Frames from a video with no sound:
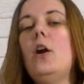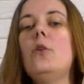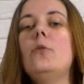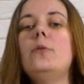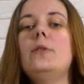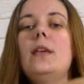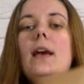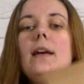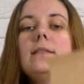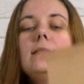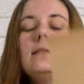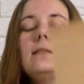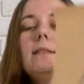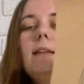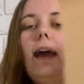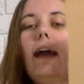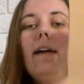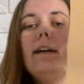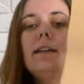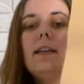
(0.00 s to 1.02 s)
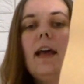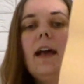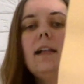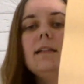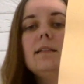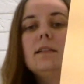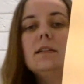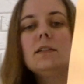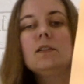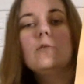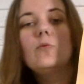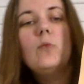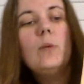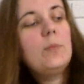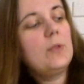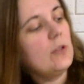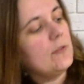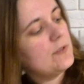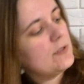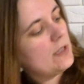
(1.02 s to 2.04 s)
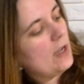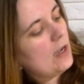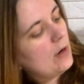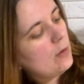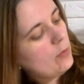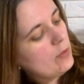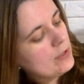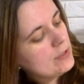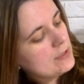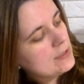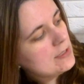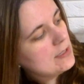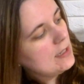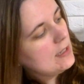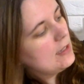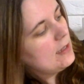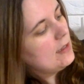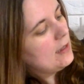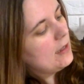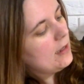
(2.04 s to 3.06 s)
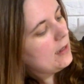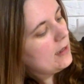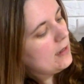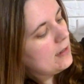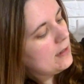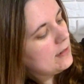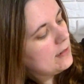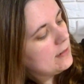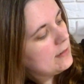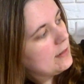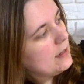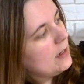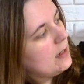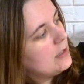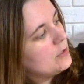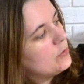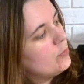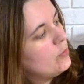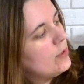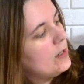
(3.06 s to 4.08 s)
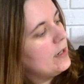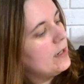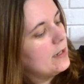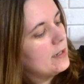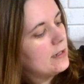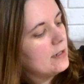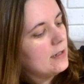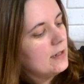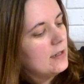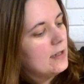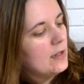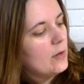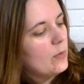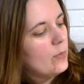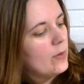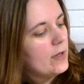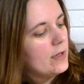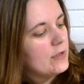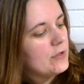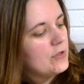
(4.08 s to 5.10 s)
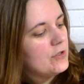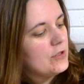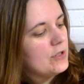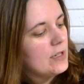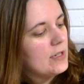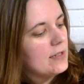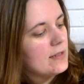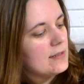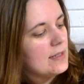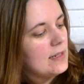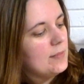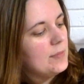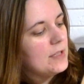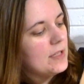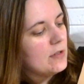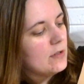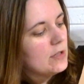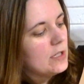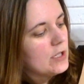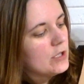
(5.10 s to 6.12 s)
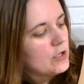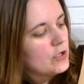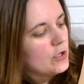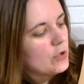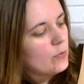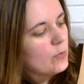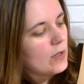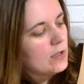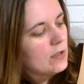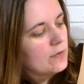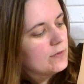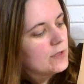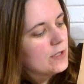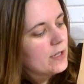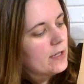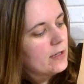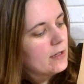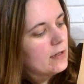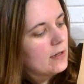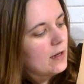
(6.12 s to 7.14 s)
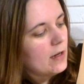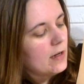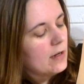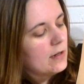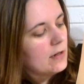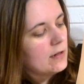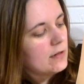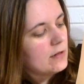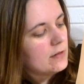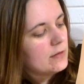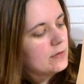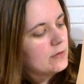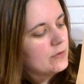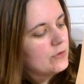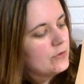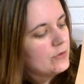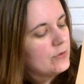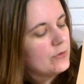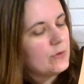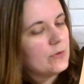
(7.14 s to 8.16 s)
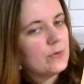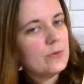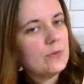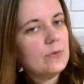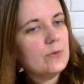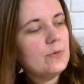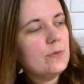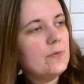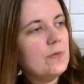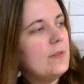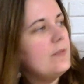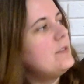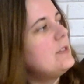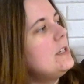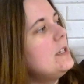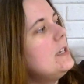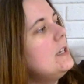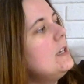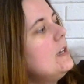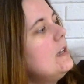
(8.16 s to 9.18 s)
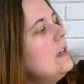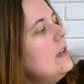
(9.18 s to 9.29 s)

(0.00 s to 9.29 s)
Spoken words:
Oh yes, the Karen Hellion Women of Star Wars artwork, which is a limited edition, one of the 250